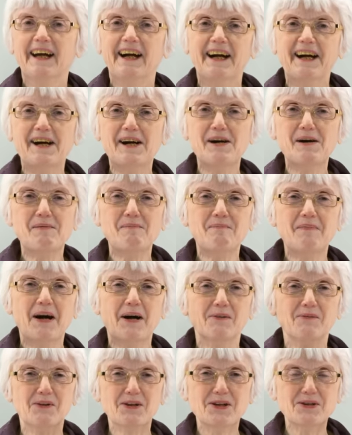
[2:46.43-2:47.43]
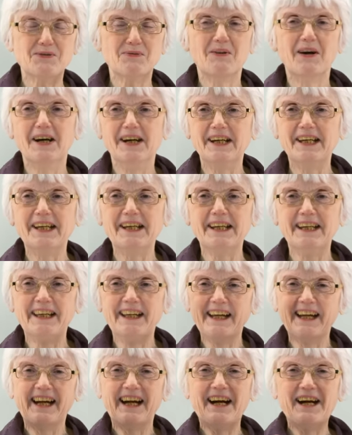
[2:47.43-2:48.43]
I wonder why.
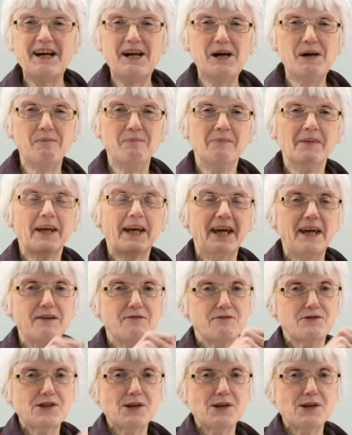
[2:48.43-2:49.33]
If